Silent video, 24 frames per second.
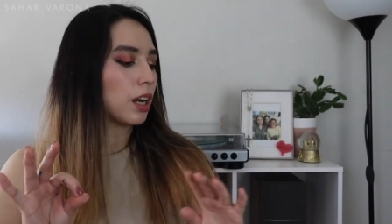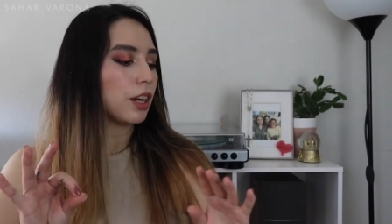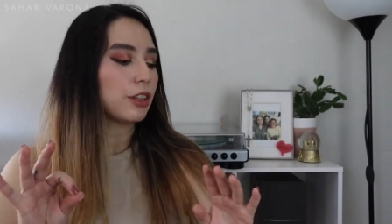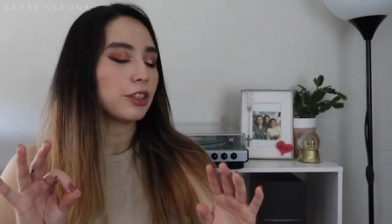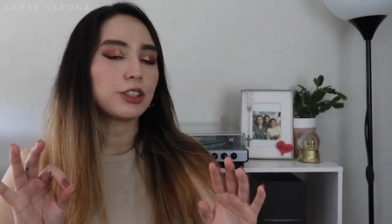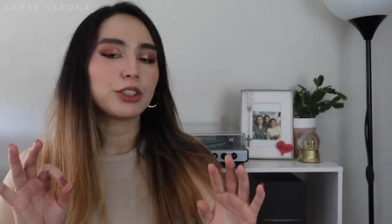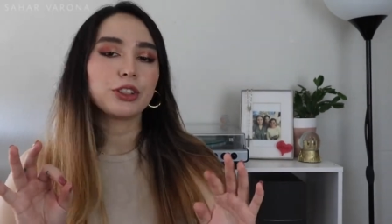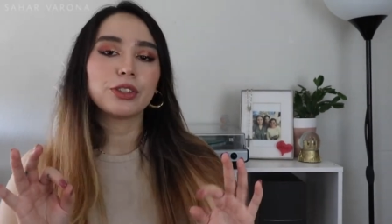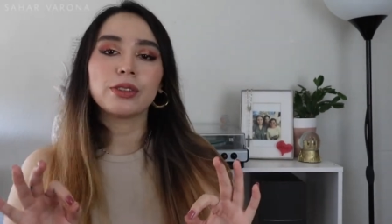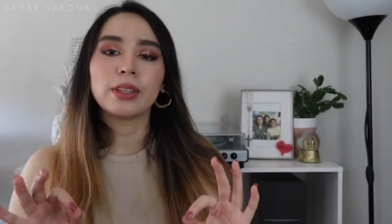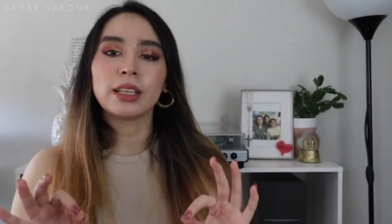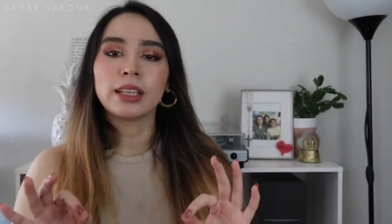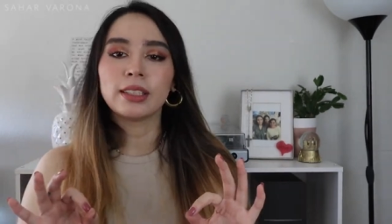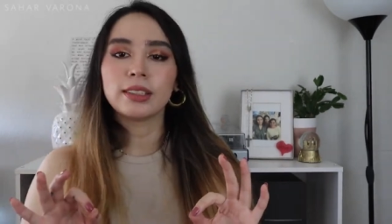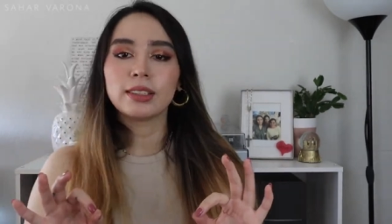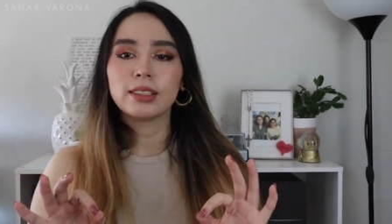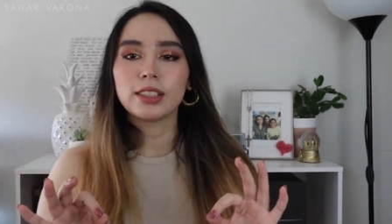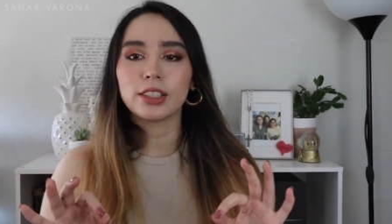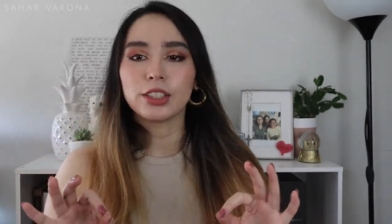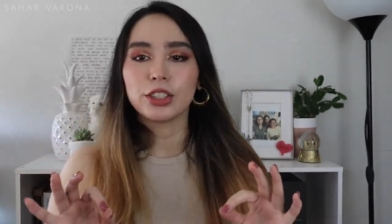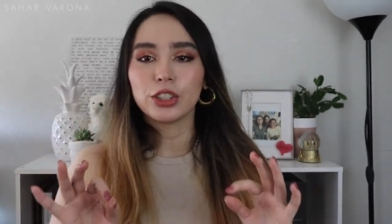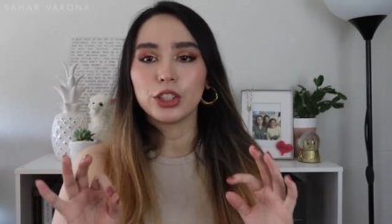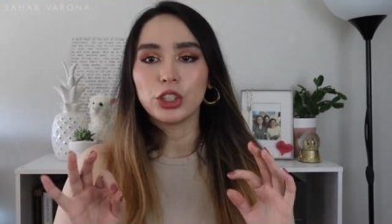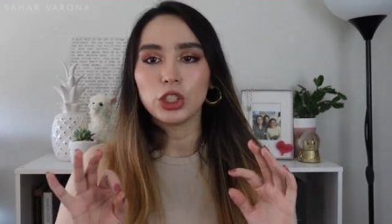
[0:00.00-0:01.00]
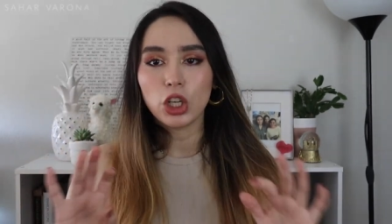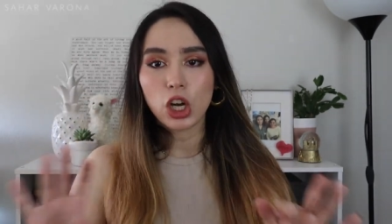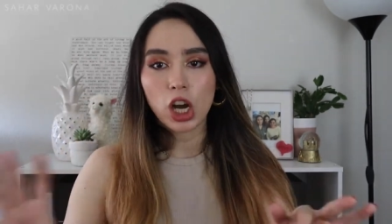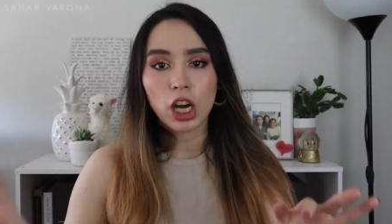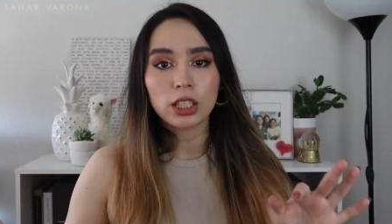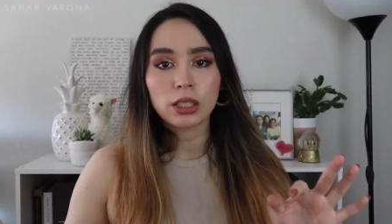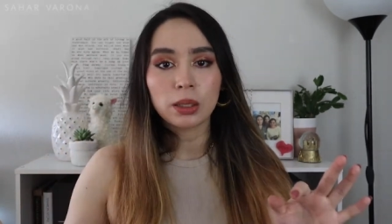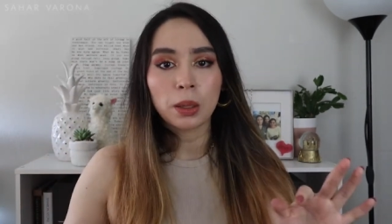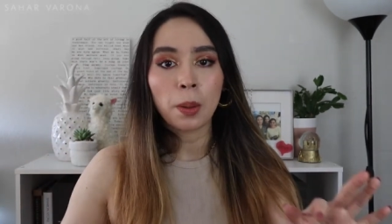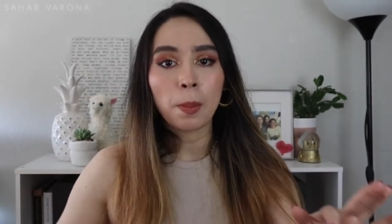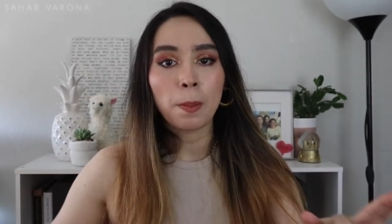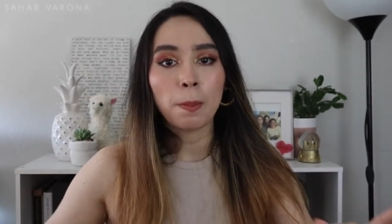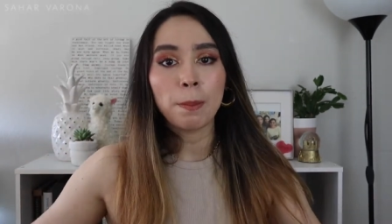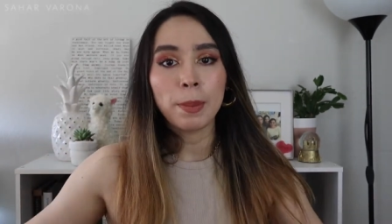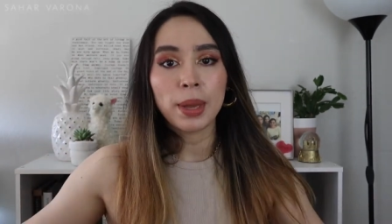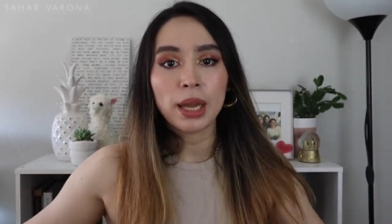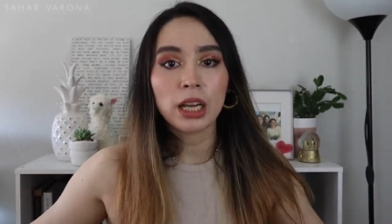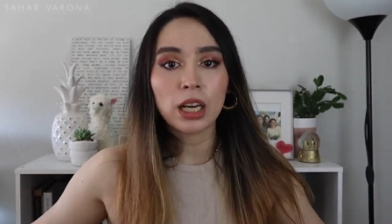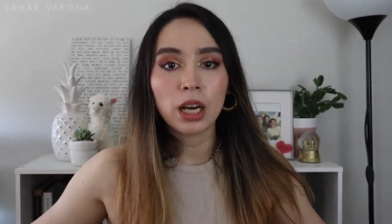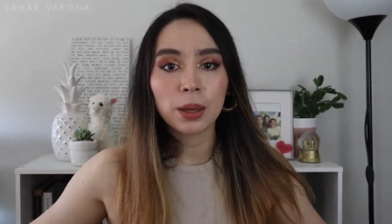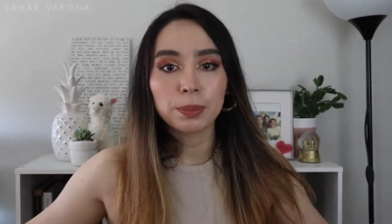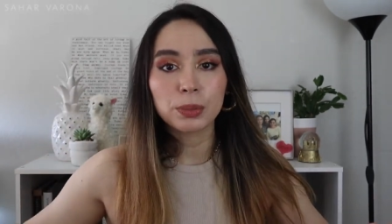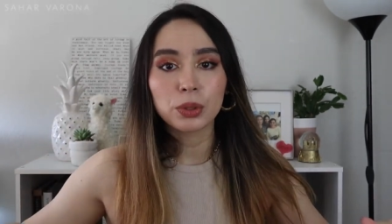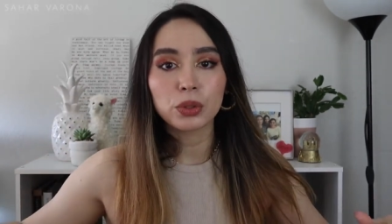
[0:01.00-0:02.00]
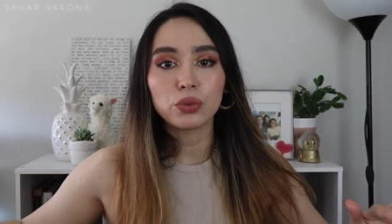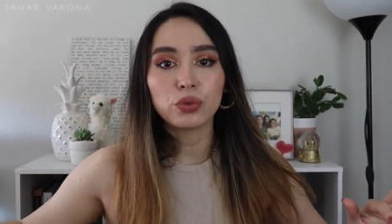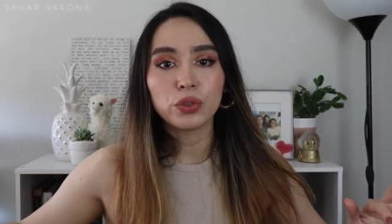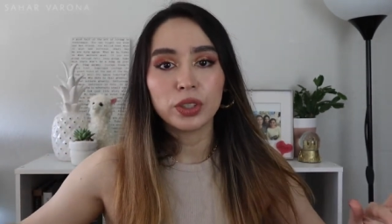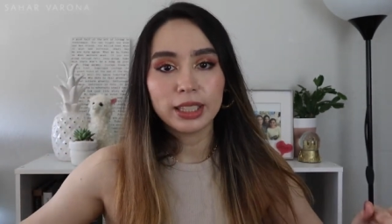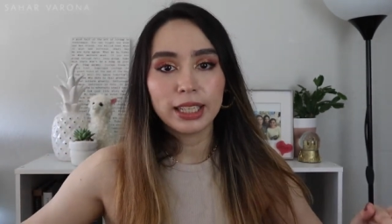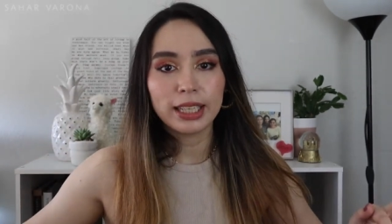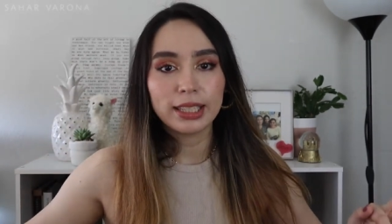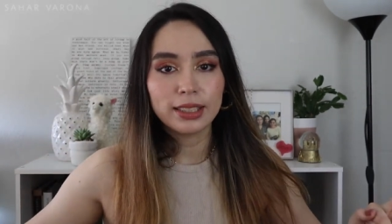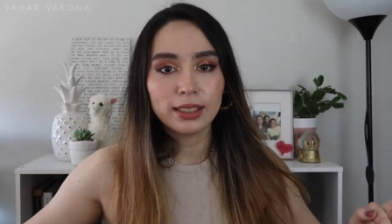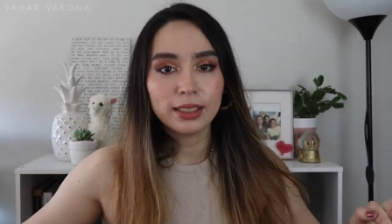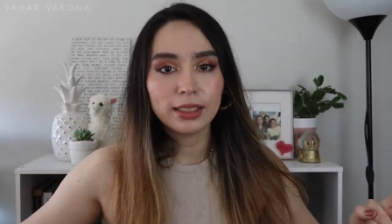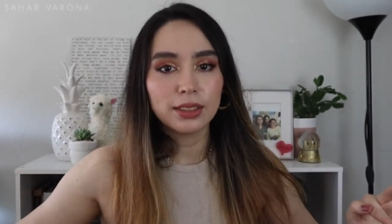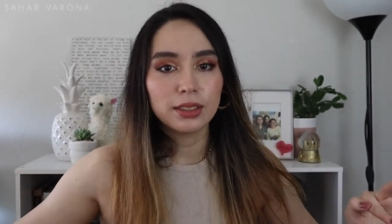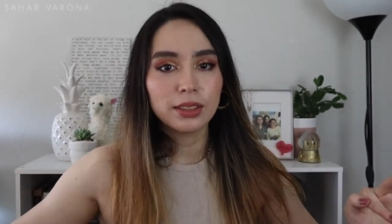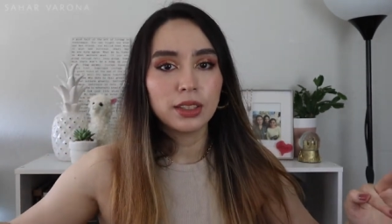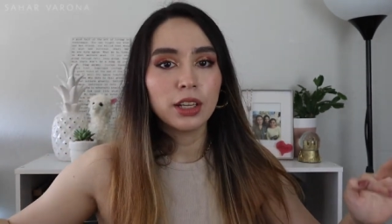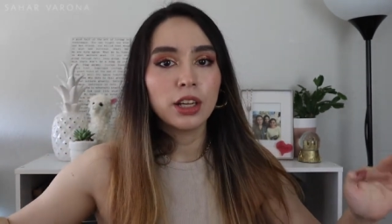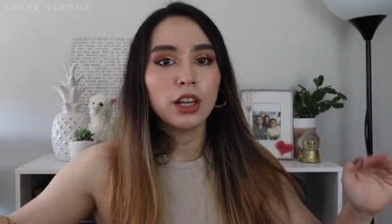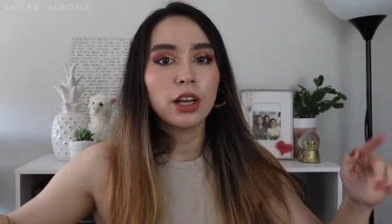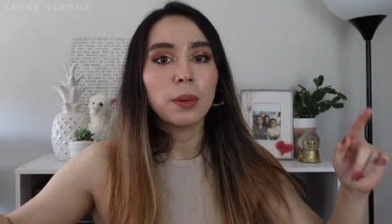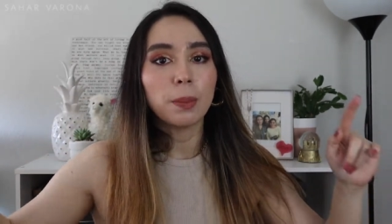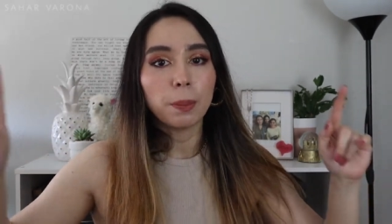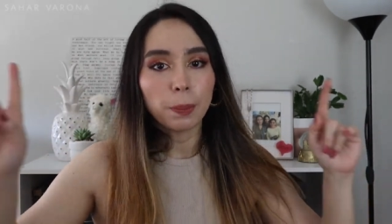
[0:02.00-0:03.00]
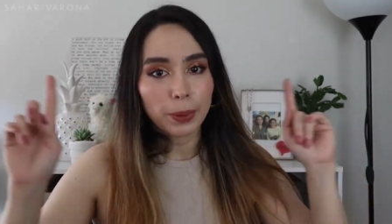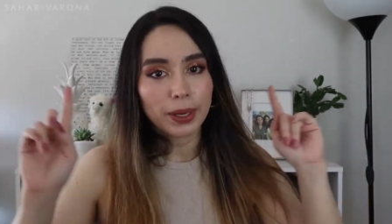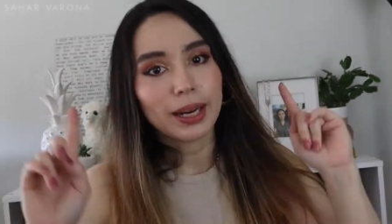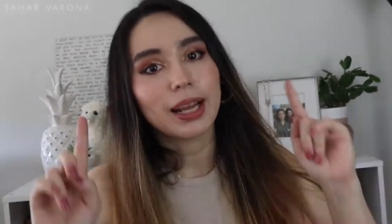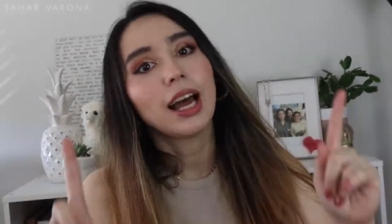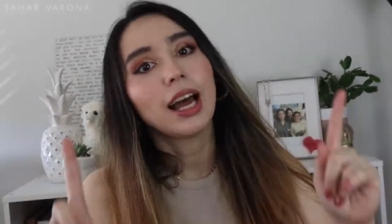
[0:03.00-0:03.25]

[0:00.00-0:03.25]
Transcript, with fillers: other things that are not makeup related but I,